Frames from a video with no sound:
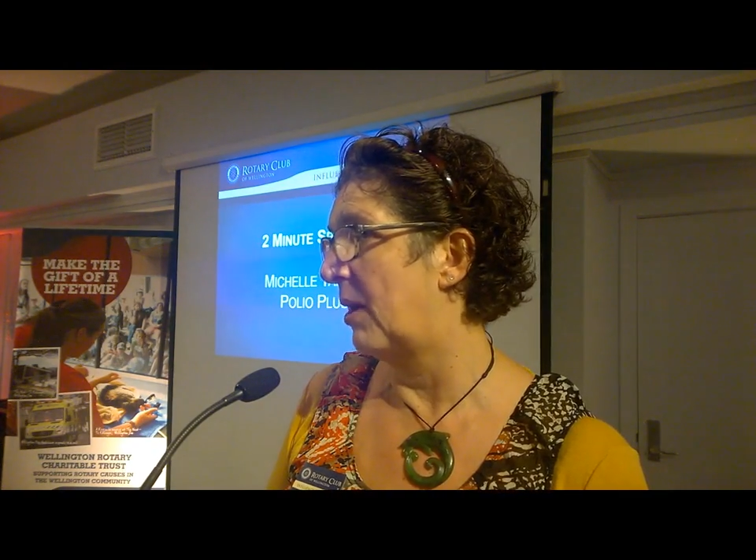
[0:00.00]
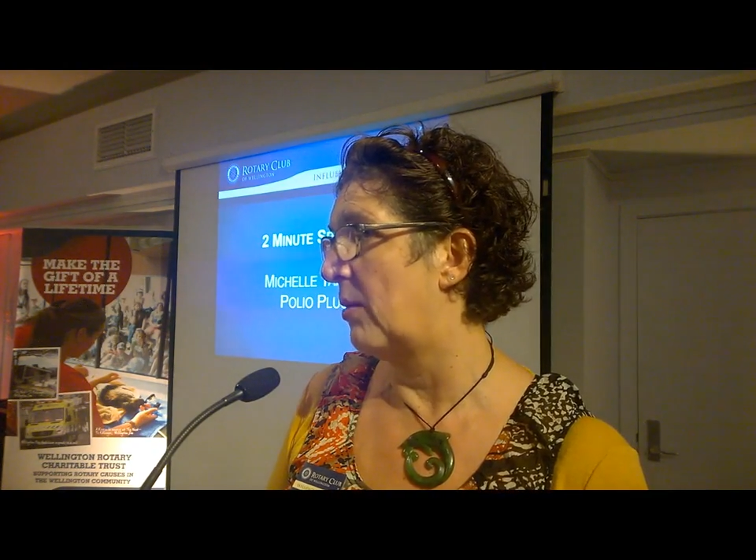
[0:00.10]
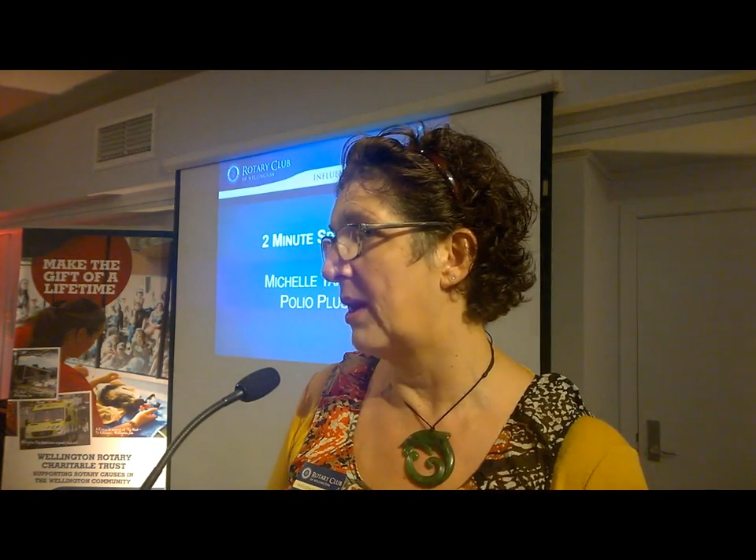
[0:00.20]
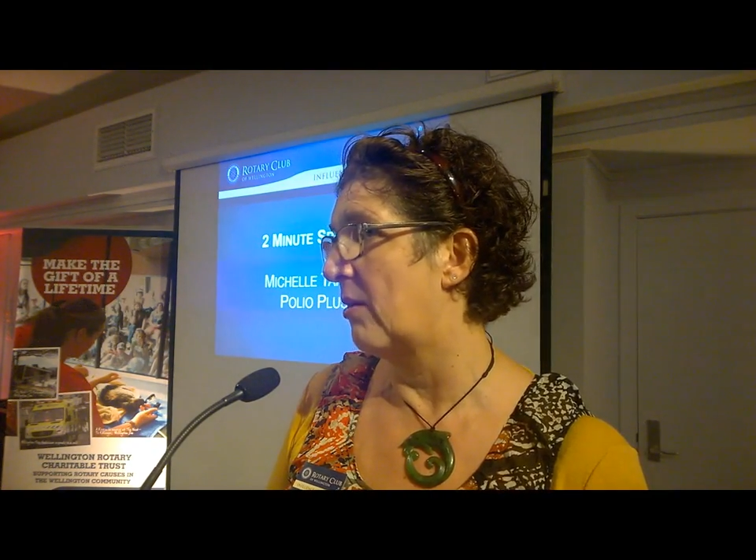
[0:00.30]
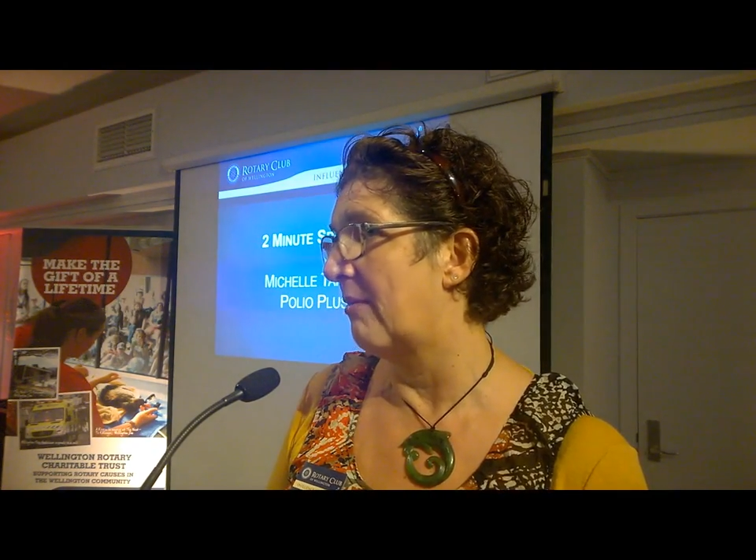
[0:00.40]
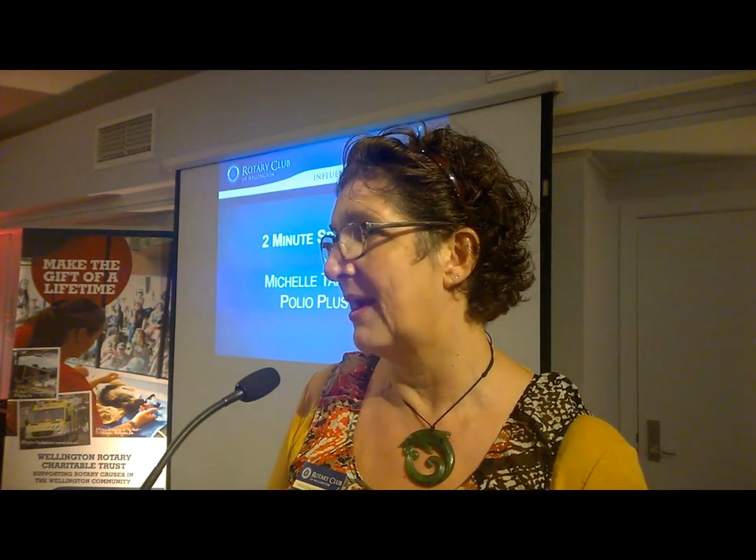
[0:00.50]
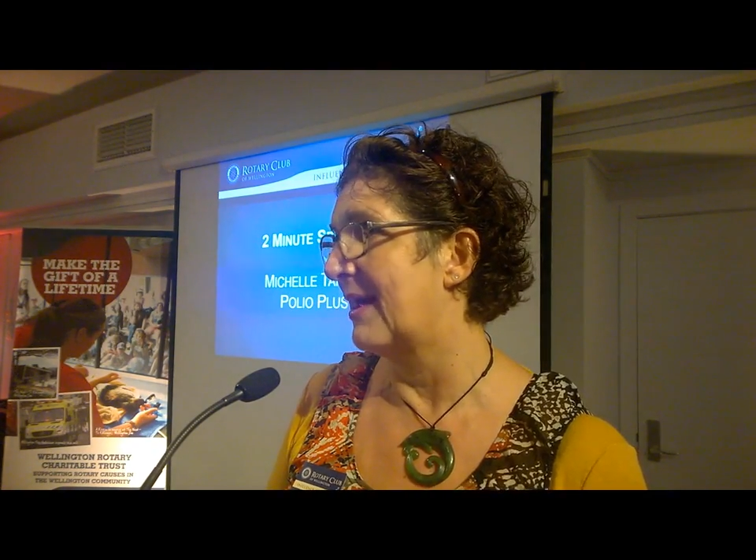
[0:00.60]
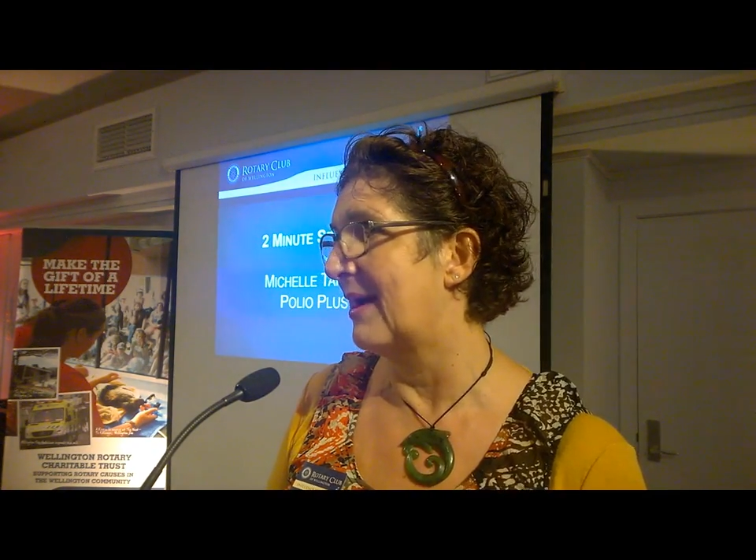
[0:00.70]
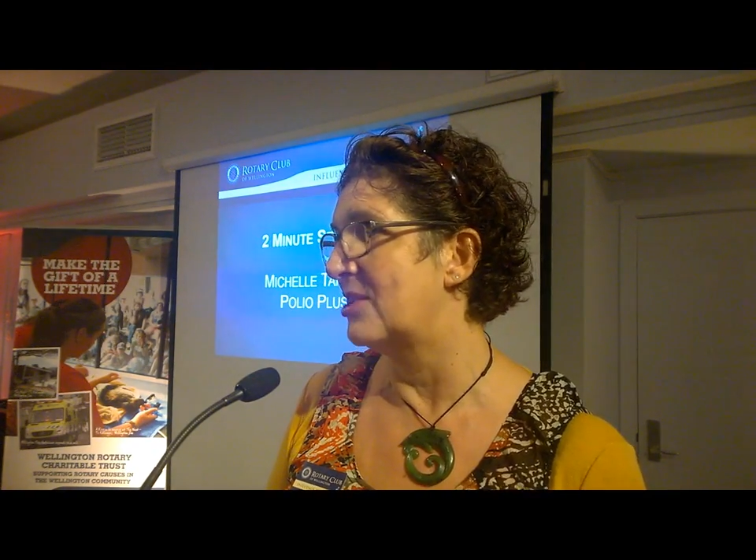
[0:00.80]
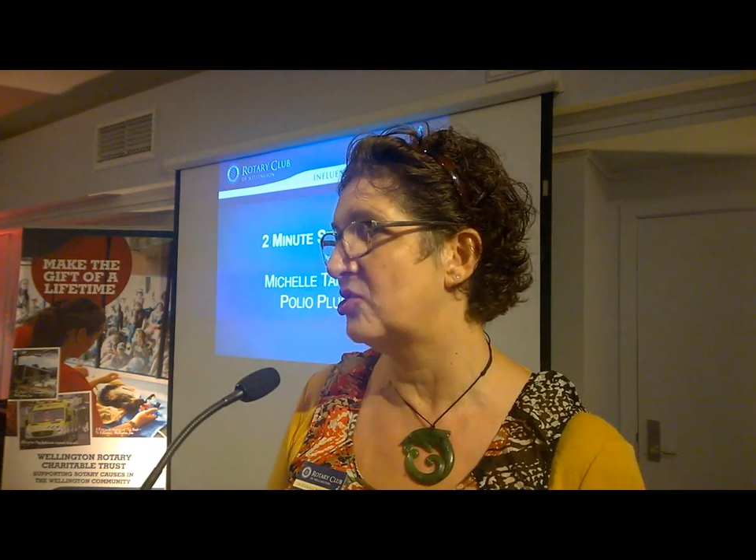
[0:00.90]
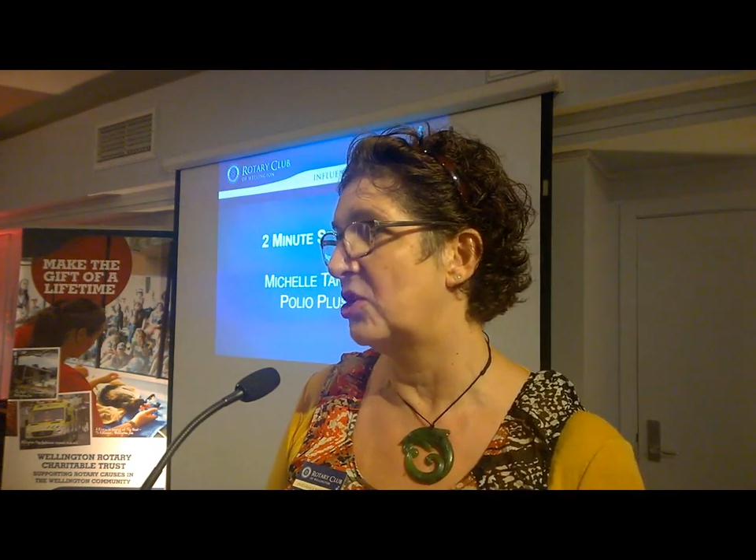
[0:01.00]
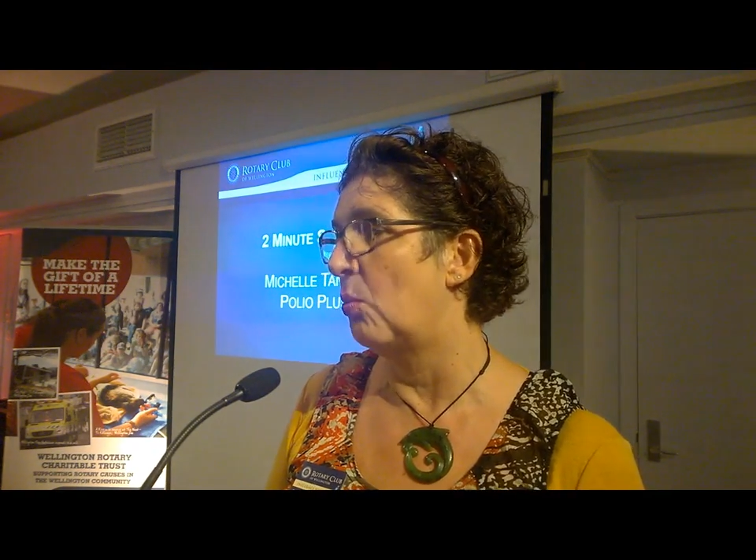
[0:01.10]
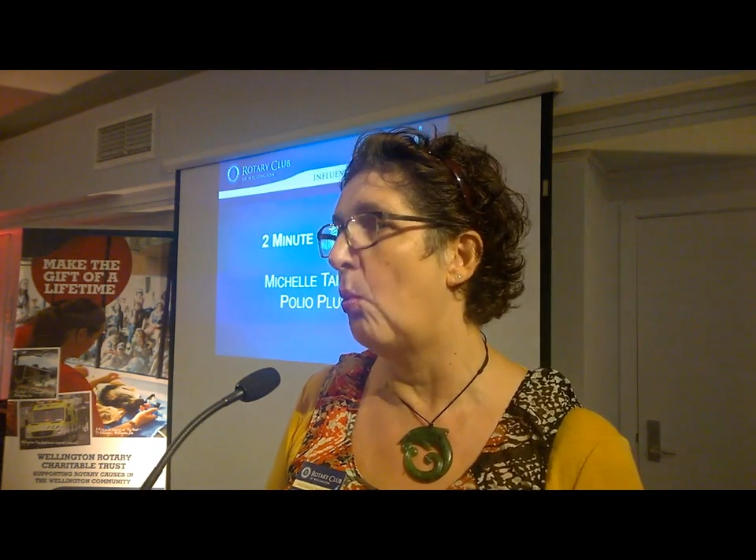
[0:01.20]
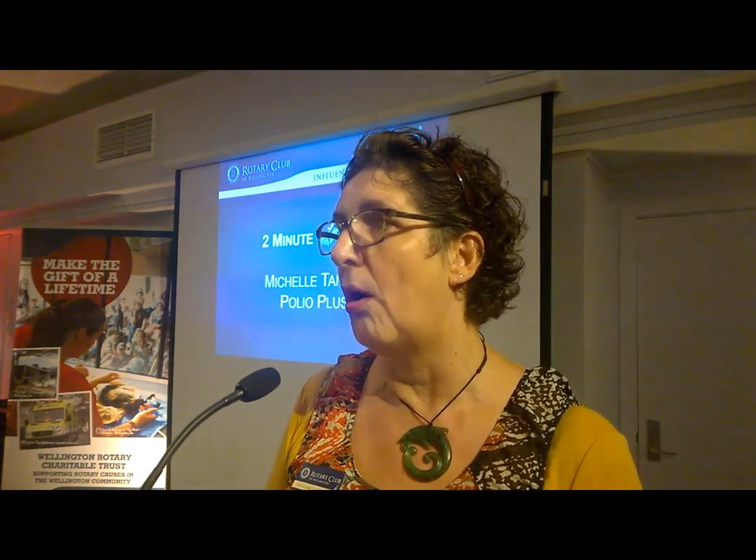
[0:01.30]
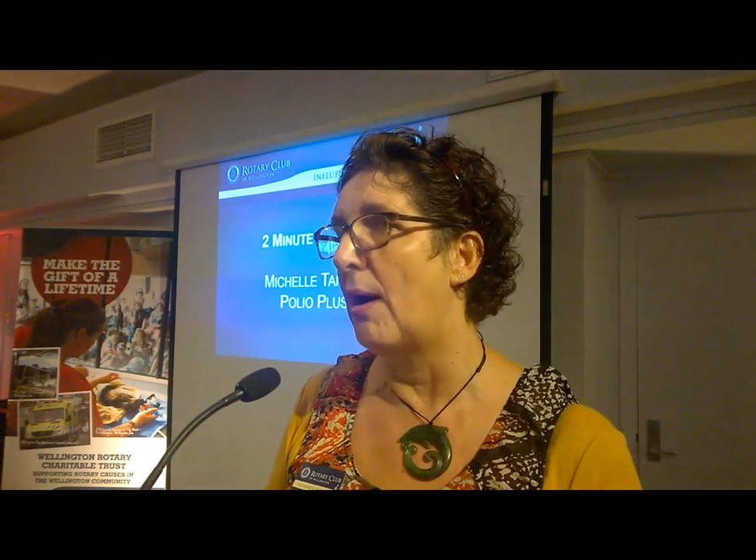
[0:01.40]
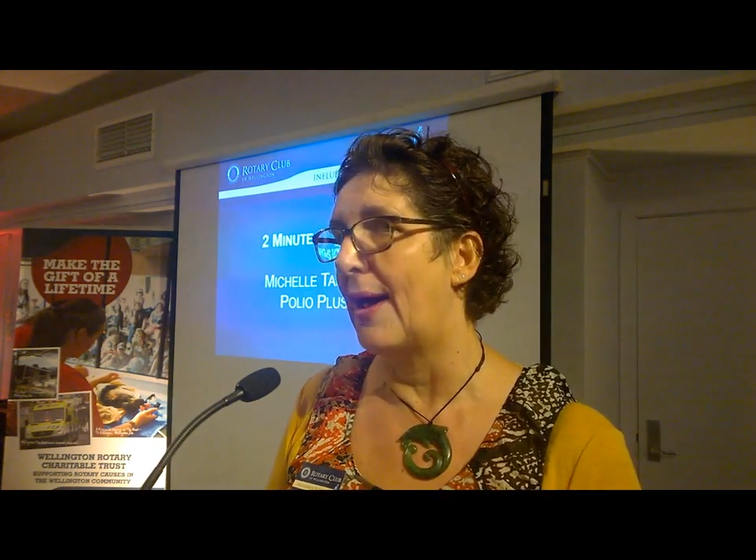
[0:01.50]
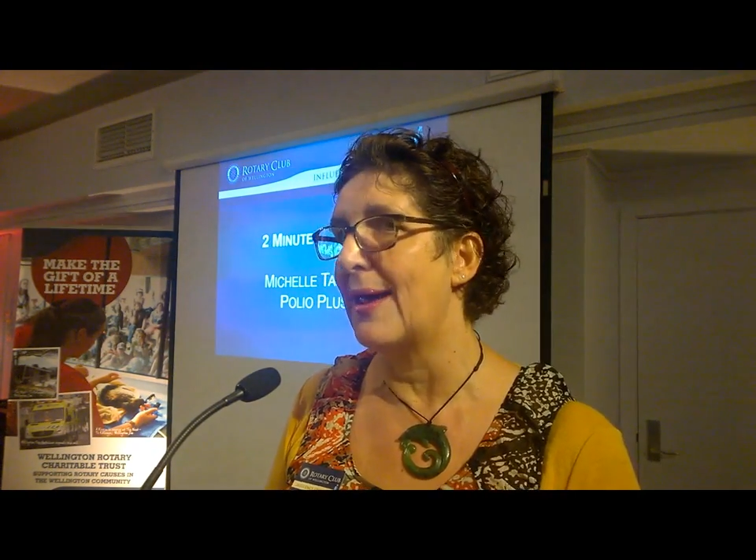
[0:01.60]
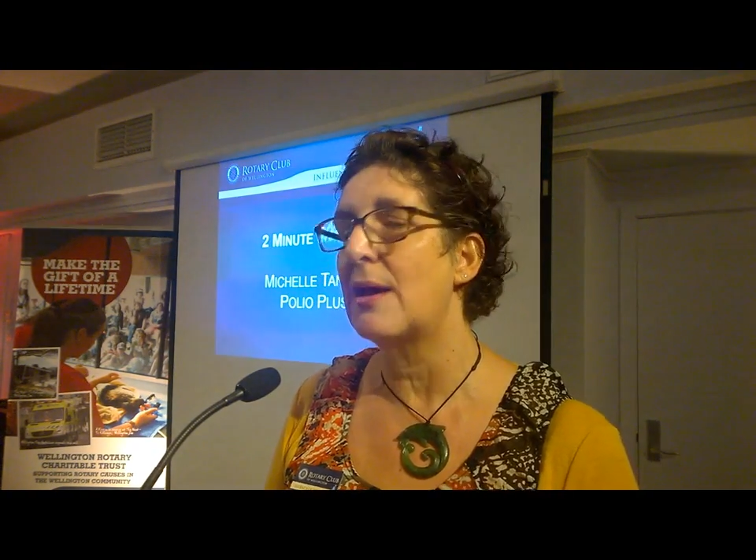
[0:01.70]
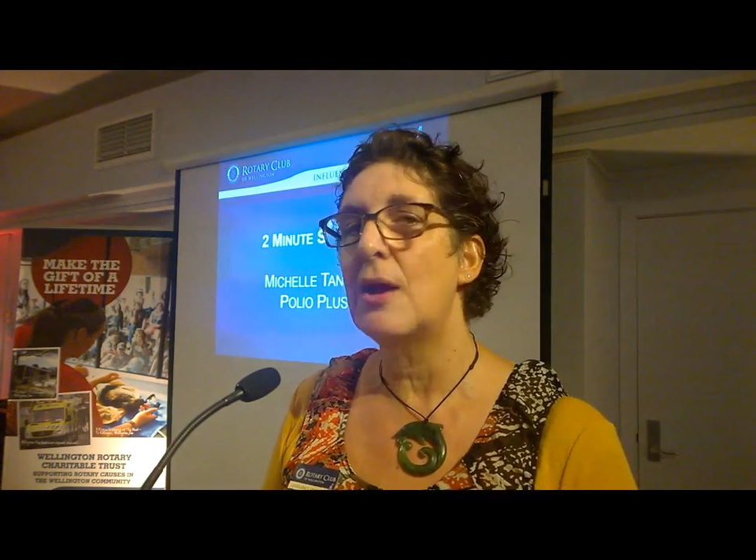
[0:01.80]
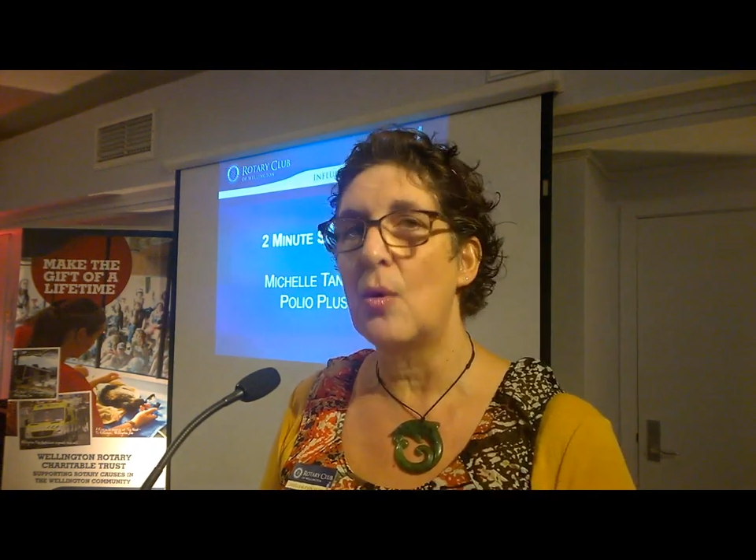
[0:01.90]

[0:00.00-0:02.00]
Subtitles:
polio eradication and why